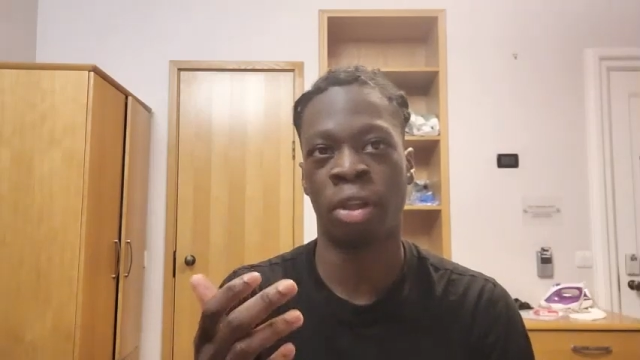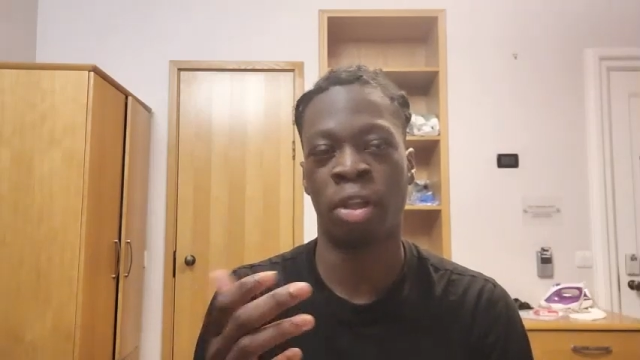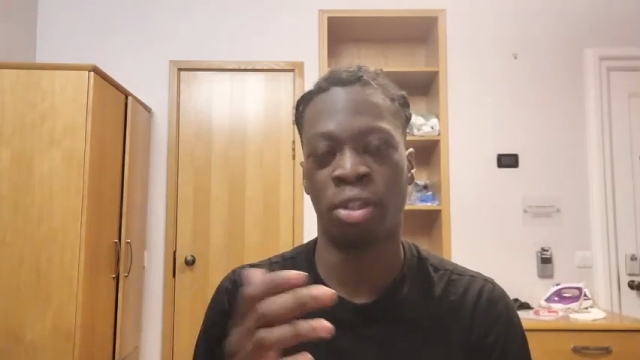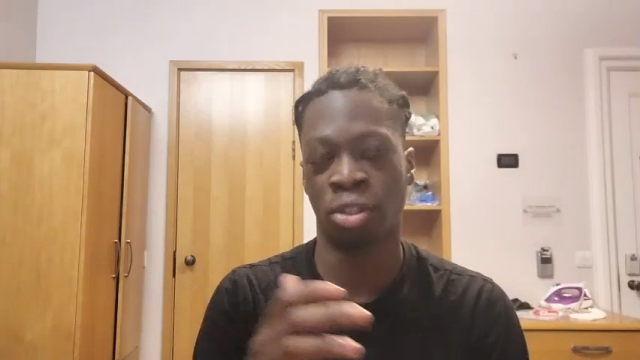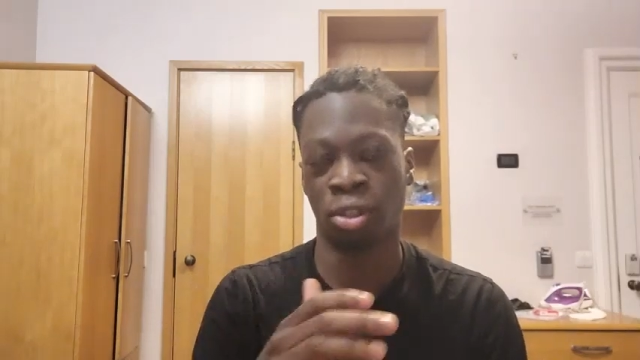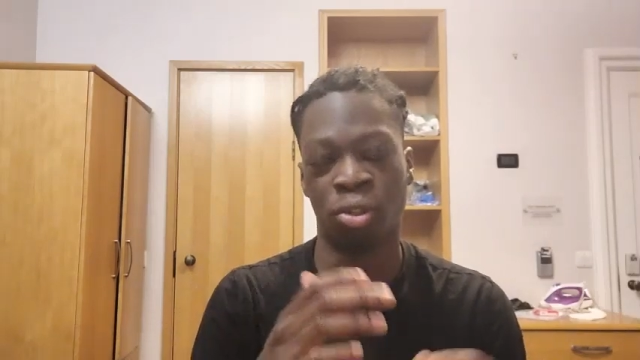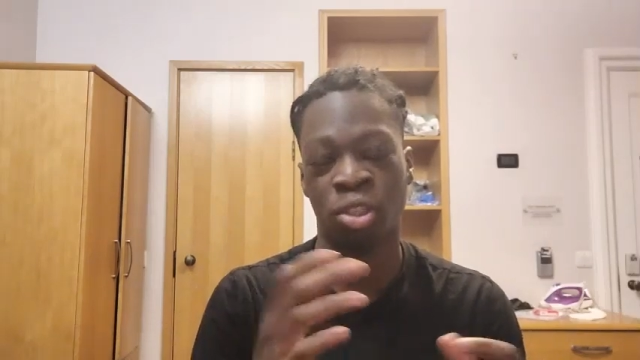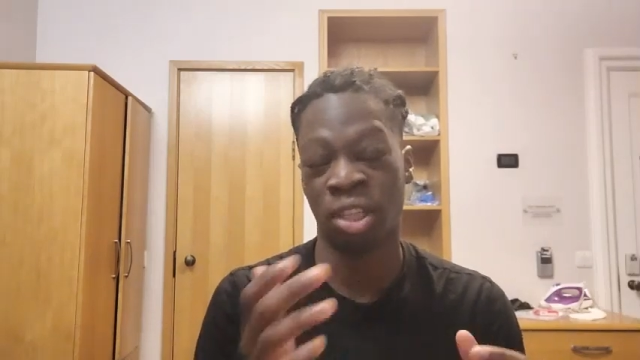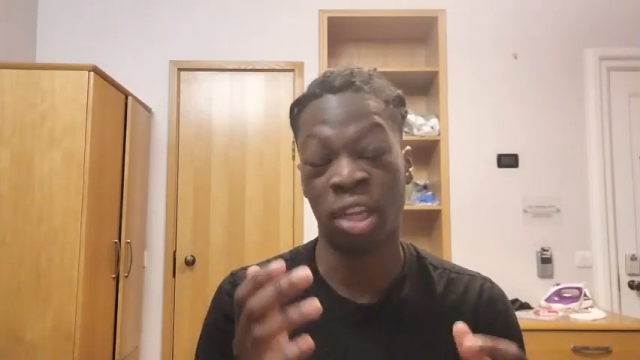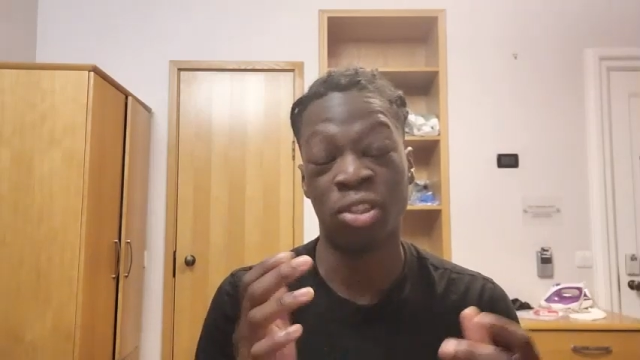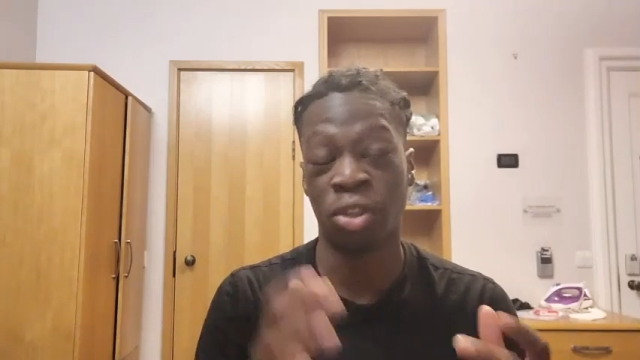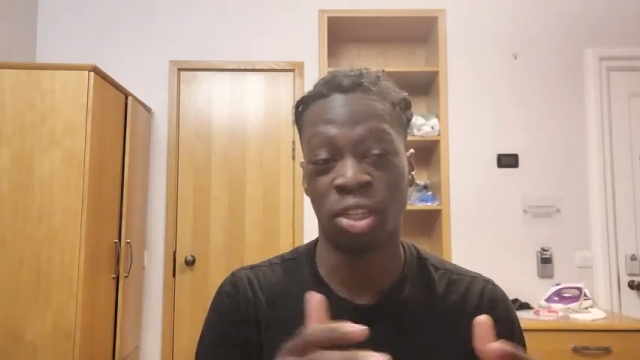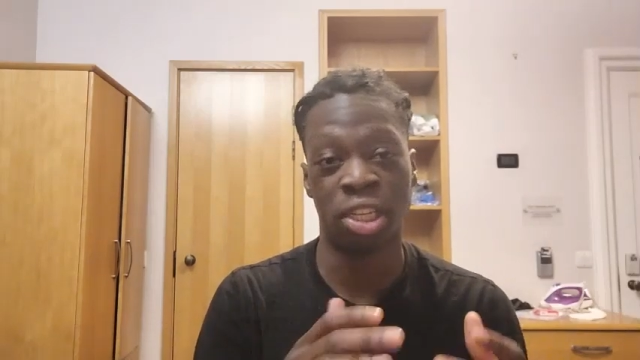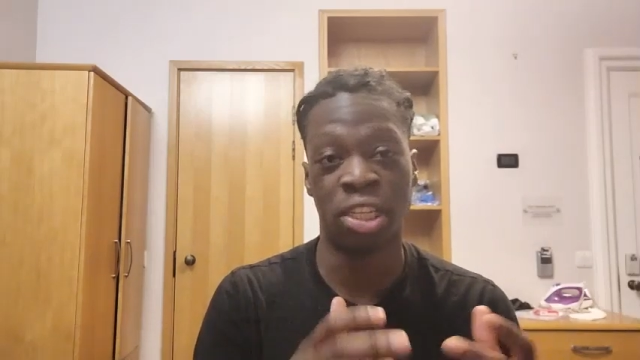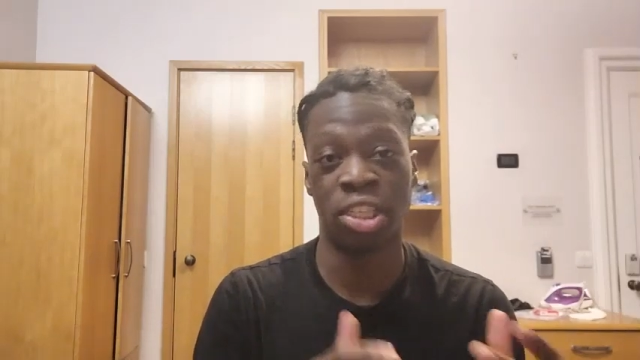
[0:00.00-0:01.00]
And so
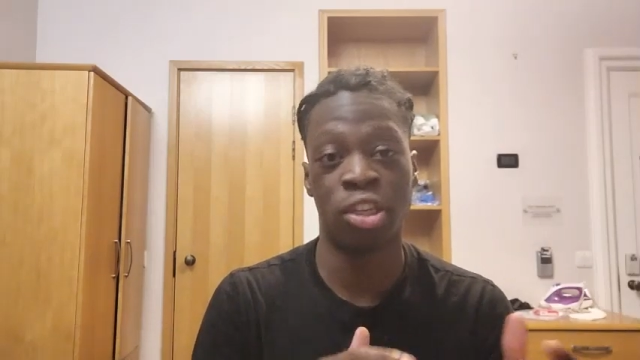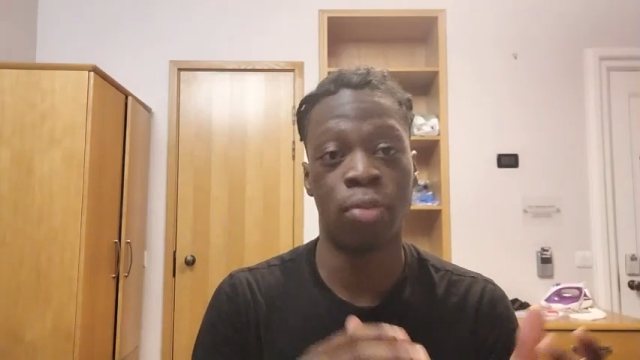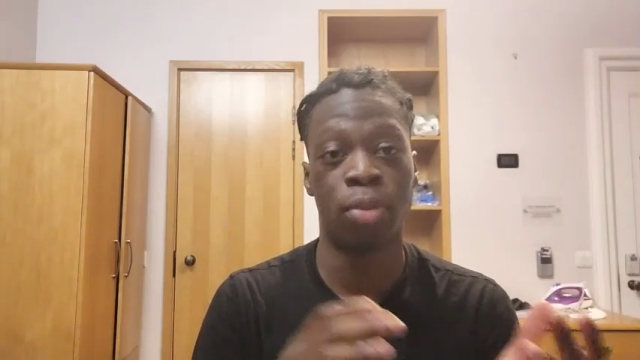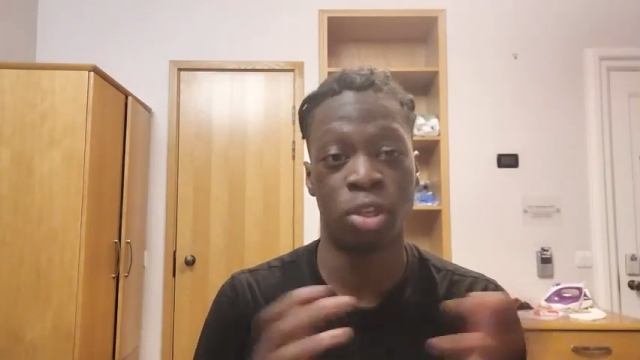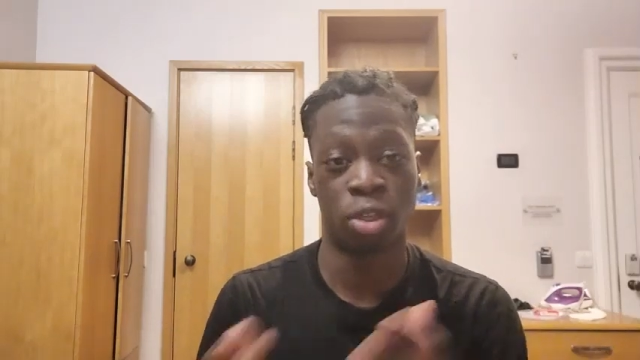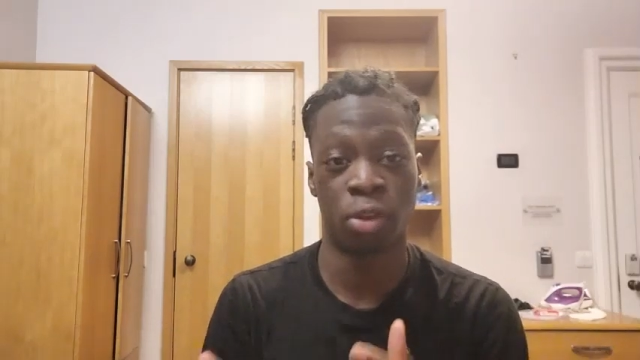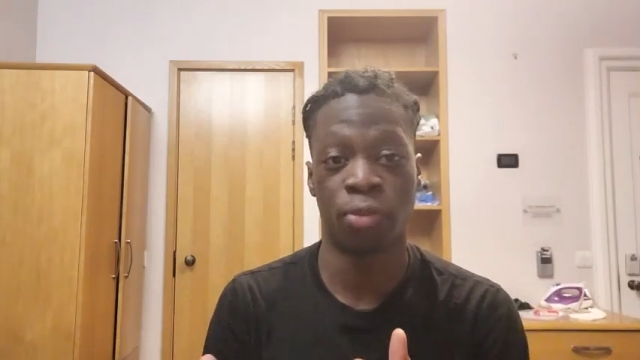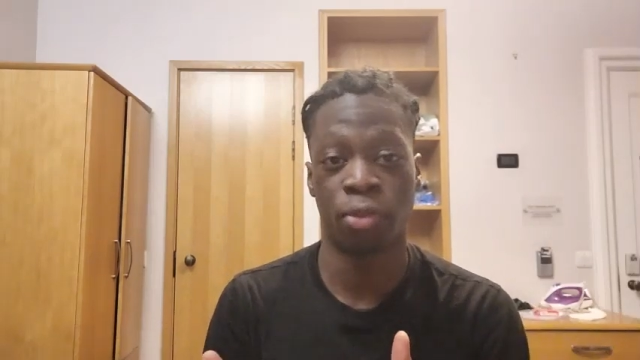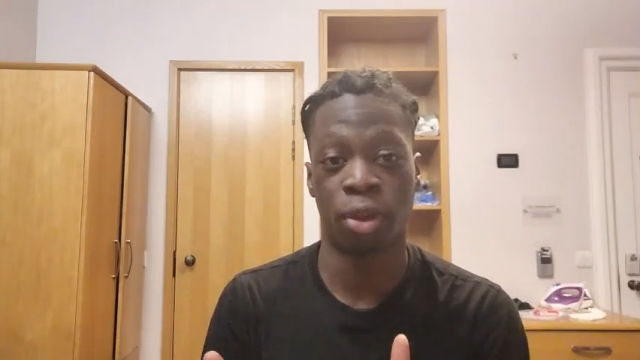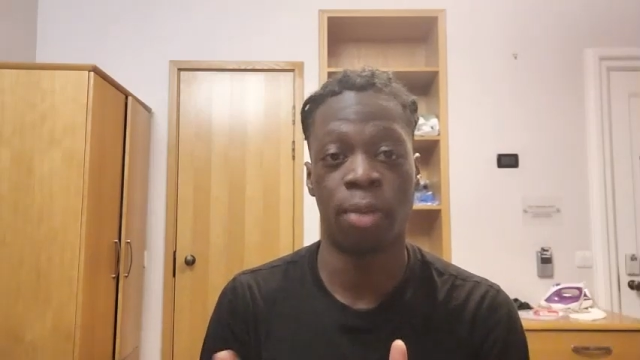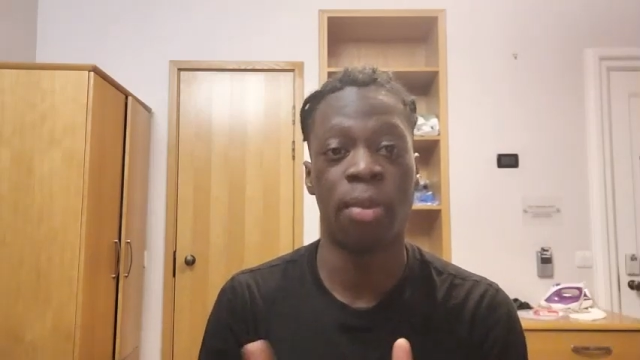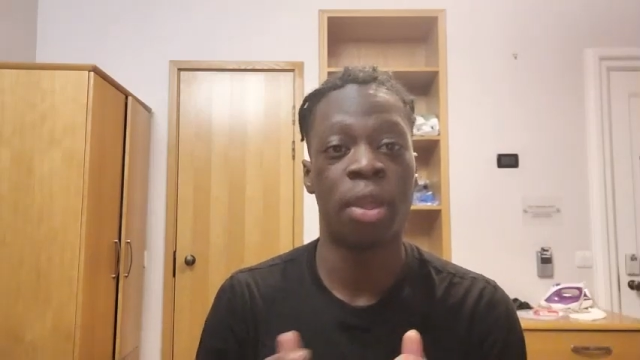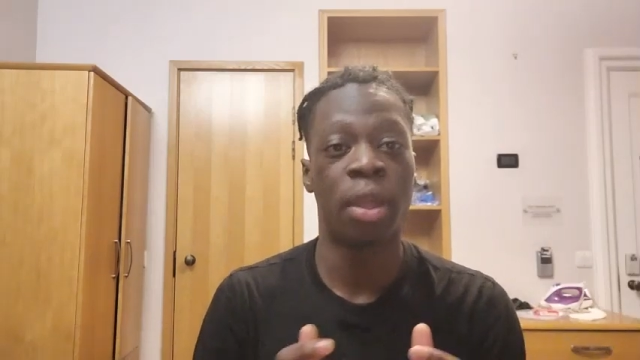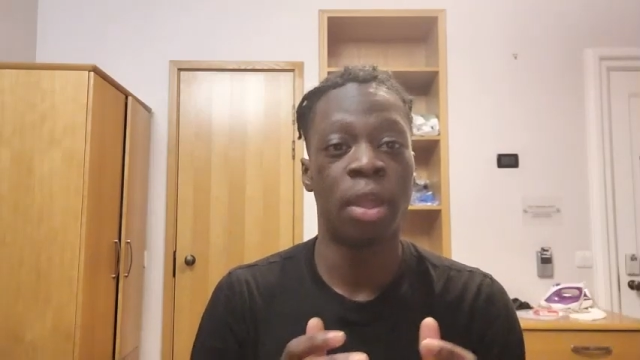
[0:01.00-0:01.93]
essentially brush over it.